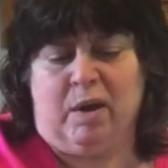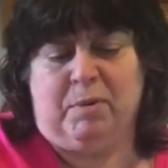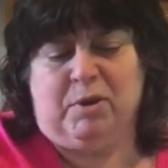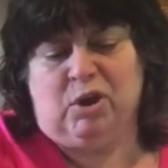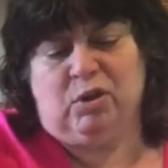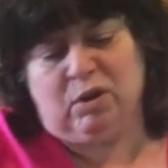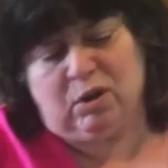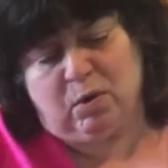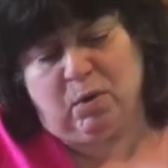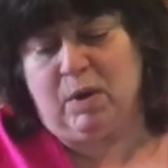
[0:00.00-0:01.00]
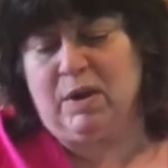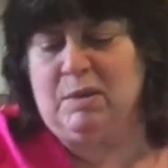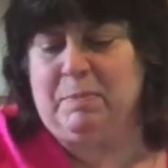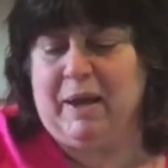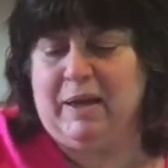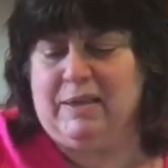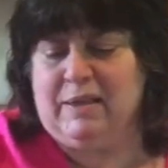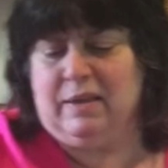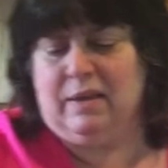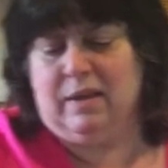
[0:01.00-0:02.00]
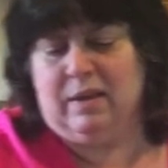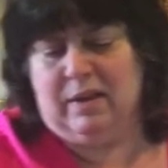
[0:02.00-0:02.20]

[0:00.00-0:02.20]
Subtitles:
up to the corresponding